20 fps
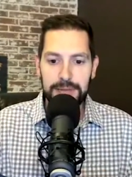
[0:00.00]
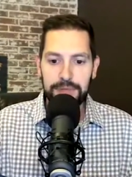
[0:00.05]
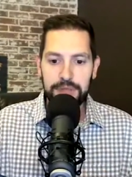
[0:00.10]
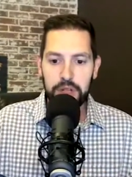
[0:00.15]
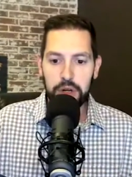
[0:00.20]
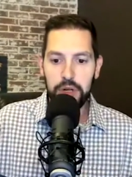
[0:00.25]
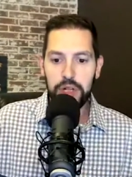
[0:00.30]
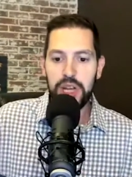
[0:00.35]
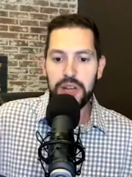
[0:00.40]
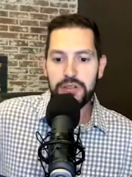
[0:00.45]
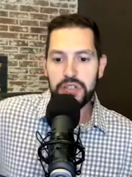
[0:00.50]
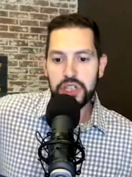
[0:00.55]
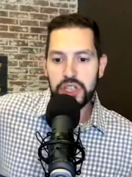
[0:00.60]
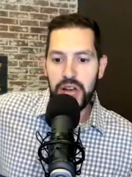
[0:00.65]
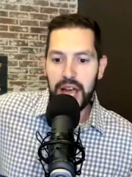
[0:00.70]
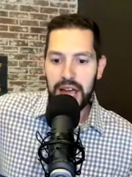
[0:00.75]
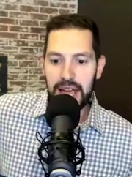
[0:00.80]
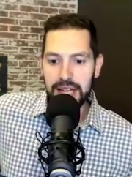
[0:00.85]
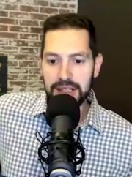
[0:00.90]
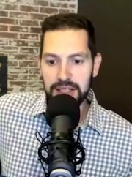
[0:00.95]
could have
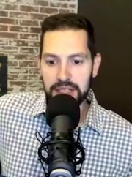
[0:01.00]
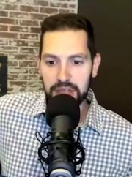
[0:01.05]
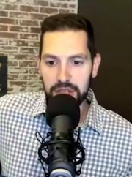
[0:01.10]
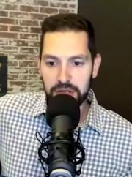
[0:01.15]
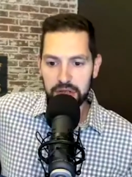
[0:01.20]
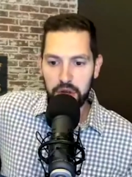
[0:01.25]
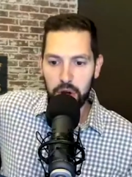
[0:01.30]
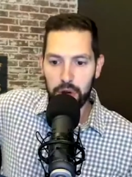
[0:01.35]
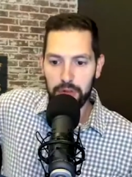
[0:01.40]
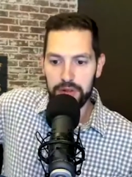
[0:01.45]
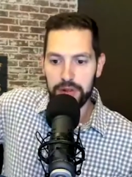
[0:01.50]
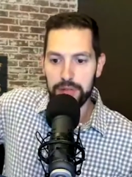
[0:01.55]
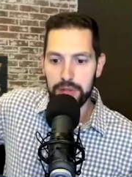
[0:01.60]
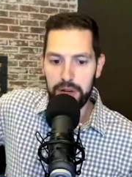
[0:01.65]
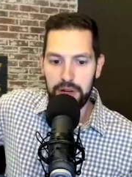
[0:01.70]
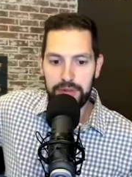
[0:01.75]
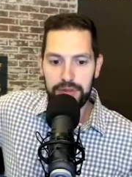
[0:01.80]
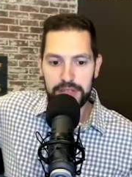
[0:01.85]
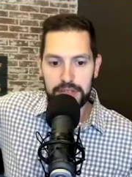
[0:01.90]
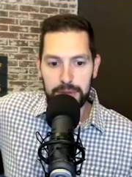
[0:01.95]
shined in those COVID
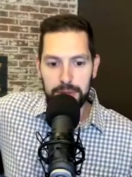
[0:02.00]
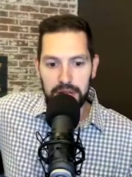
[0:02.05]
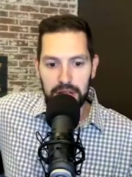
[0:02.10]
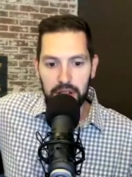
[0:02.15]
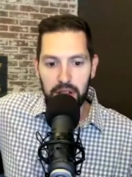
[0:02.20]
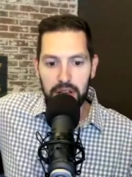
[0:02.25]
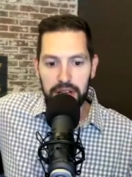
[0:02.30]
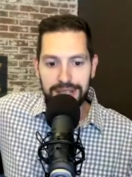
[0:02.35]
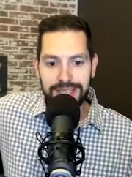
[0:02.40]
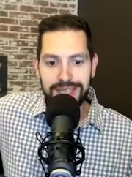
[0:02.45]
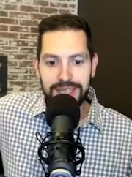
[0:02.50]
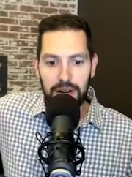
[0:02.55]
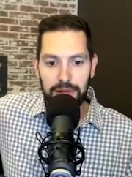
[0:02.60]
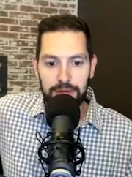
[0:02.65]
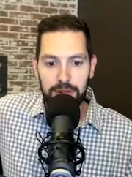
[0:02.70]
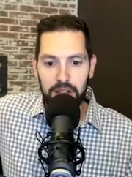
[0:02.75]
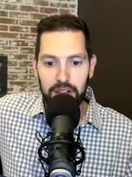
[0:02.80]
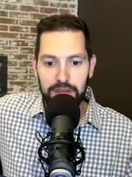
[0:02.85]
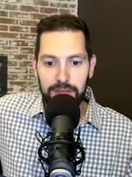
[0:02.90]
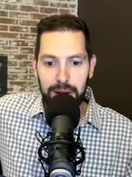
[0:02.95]
briefings, but he lost
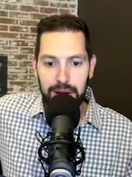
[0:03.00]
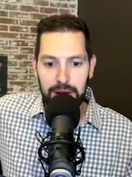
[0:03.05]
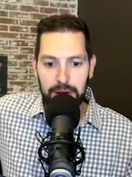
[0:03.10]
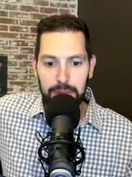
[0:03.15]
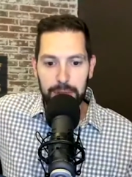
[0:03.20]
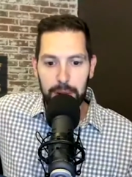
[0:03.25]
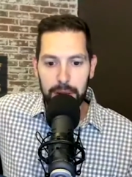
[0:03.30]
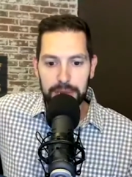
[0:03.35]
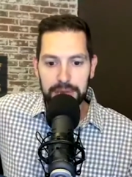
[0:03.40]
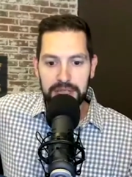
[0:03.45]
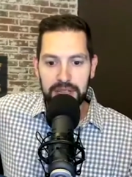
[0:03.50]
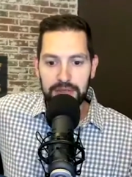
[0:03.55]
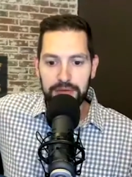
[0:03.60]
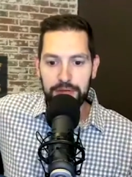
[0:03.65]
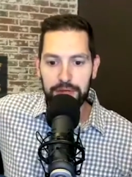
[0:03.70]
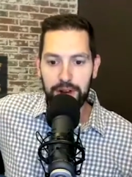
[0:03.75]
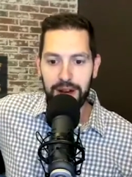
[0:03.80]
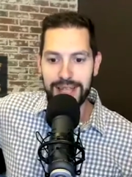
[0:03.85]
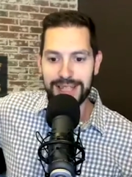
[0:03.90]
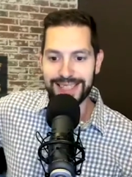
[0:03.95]
several of my Republican
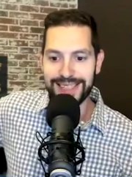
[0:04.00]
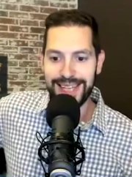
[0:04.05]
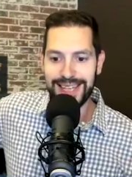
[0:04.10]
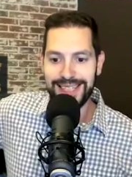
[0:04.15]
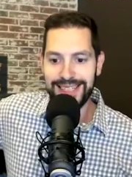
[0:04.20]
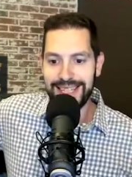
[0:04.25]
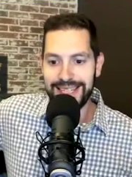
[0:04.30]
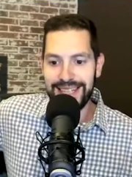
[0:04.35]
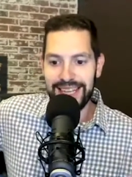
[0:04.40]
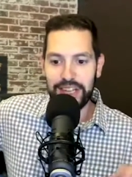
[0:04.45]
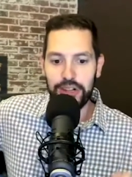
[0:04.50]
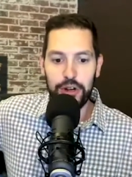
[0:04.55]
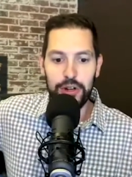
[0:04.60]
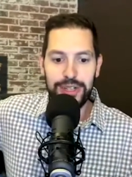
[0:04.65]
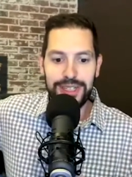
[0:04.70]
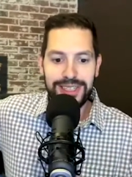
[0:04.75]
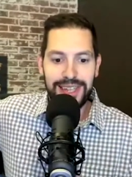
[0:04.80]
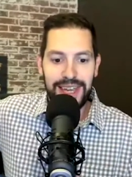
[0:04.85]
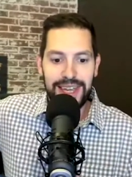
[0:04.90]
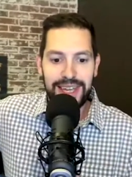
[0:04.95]
friends. They said they
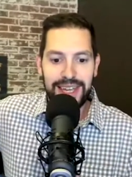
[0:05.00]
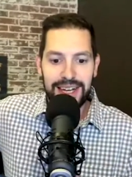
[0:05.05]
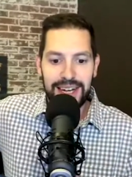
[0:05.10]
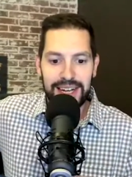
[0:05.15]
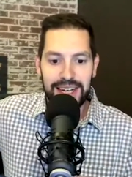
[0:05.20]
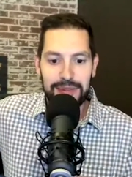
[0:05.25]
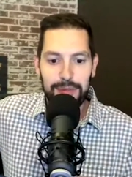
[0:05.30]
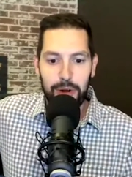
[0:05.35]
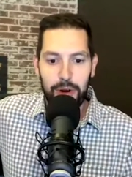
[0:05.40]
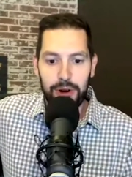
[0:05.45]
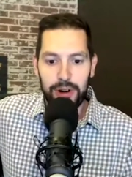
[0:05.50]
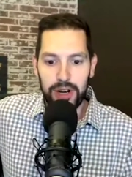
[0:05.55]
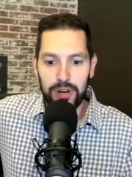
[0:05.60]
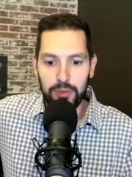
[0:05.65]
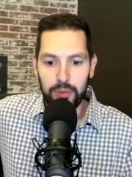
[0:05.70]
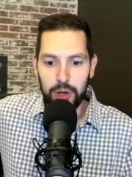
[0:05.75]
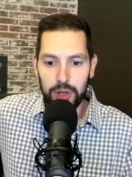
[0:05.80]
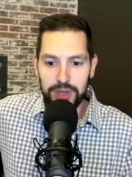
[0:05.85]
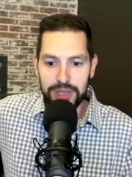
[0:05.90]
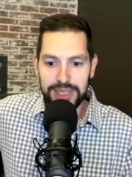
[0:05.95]
couldn't take it anymore
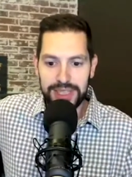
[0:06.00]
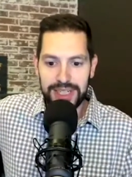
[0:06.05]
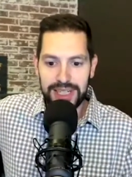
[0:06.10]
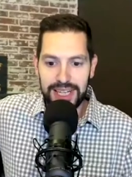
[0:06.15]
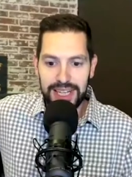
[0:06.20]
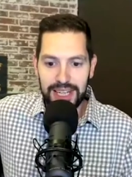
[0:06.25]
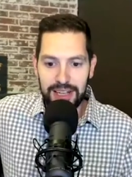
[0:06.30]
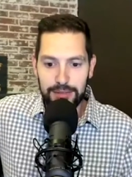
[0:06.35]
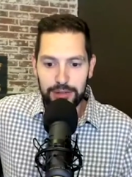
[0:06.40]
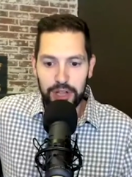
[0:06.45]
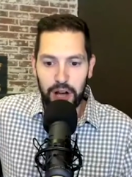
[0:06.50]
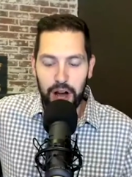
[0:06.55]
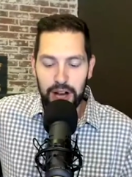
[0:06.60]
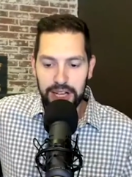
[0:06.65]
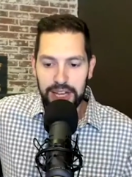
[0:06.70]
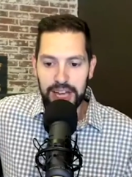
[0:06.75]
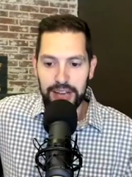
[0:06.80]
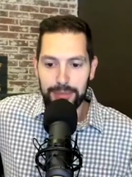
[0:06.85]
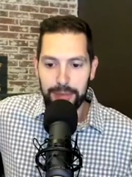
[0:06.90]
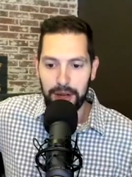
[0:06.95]
and won't listen to him
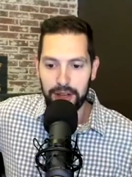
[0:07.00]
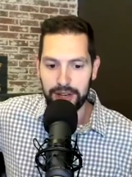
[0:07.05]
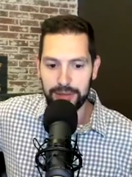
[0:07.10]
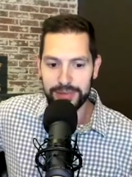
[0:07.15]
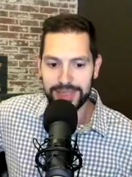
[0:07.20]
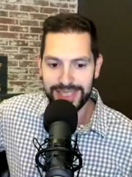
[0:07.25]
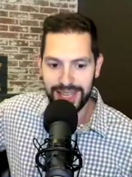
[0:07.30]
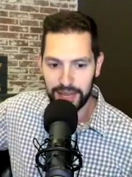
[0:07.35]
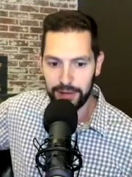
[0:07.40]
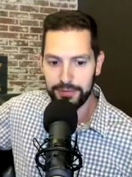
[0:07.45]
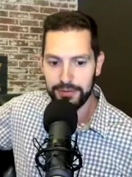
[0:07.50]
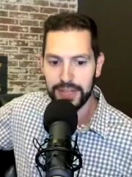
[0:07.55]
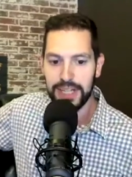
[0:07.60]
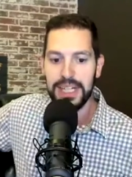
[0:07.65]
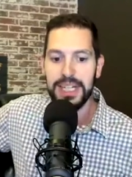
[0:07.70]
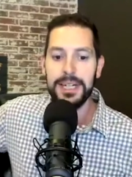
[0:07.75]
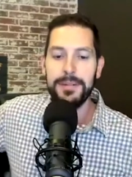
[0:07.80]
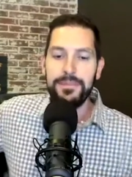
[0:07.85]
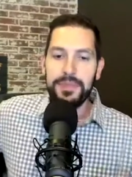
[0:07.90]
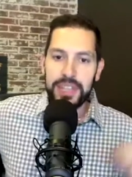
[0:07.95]
talking about himself,
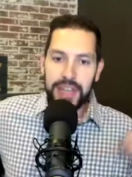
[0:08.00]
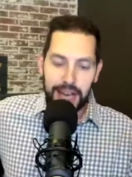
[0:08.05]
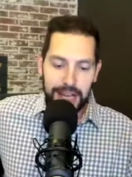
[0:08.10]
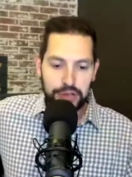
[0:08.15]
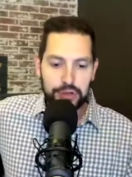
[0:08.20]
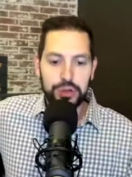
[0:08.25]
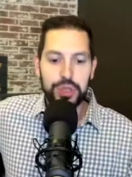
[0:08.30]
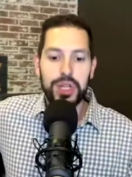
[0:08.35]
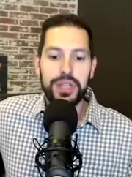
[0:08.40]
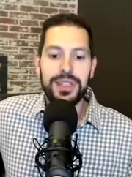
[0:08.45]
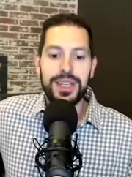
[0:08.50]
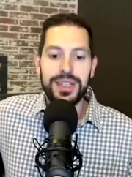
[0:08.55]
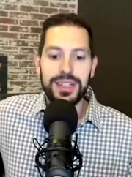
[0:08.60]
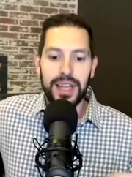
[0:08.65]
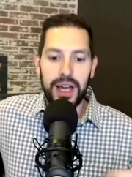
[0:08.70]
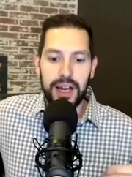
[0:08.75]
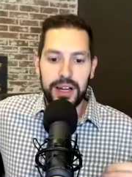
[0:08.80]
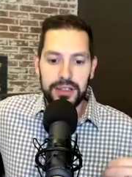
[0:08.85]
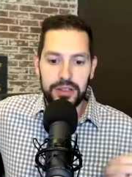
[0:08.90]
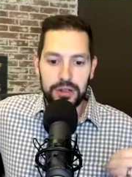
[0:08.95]
contradicting
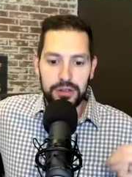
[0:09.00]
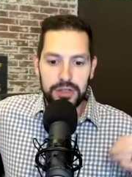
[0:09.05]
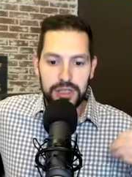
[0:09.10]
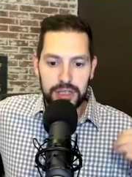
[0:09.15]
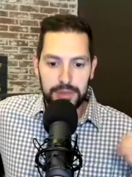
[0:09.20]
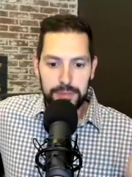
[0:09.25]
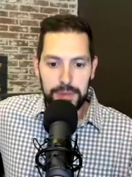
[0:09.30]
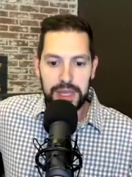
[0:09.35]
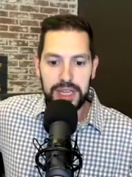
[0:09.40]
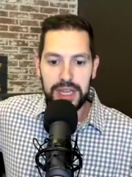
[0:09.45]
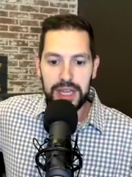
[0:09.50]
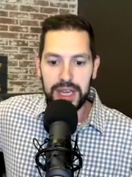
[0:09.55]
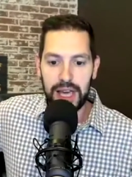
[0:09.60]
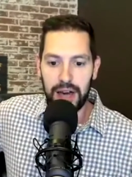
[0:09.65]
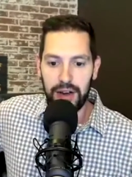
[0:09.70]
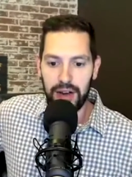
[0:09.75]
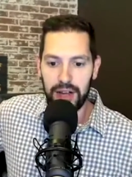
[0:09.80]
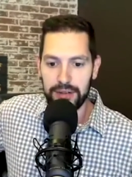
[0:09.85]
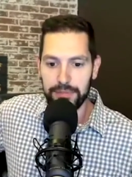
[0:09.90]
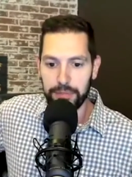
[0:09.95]
doctors, speaking
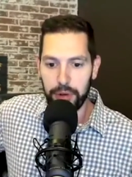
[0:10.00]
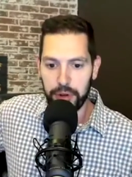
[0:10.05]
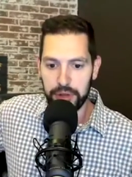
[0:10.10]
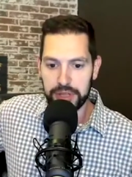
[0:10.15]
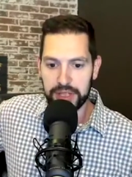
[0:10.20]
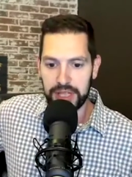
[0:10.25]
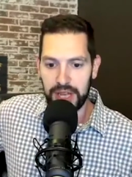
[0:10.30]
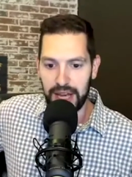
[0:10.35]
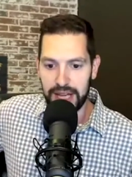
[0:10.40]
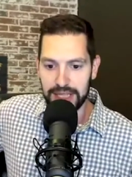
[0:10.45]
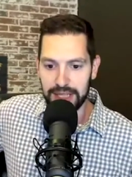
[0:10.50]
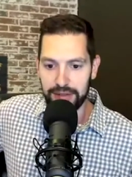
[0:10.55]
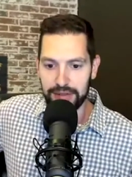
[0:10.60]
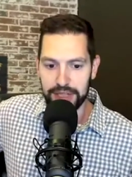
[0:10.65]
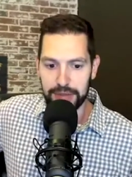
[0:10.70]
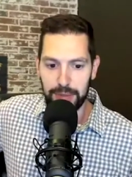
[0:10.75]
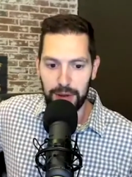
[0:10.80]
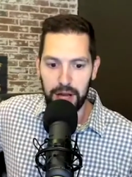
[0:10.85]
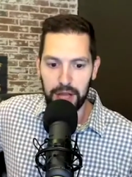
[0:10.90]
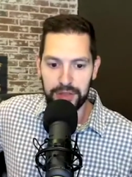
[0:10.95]
out on both sides of
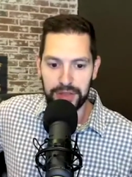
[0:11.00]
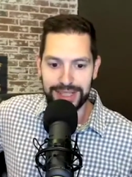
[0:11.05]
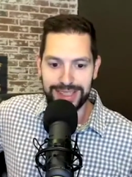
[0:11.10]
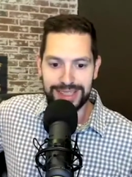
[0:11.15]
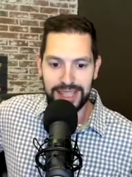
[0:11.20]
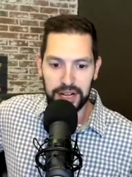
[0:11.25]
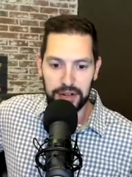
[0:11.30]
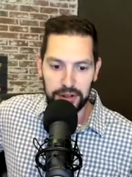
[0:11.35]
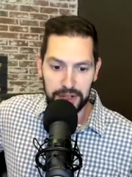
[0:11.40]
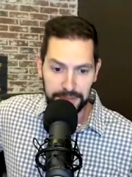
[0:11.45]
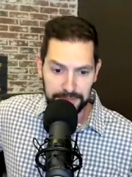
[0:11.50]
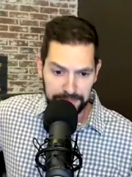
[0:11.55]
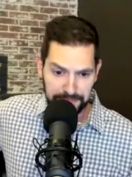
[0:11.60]
his mouth, etc.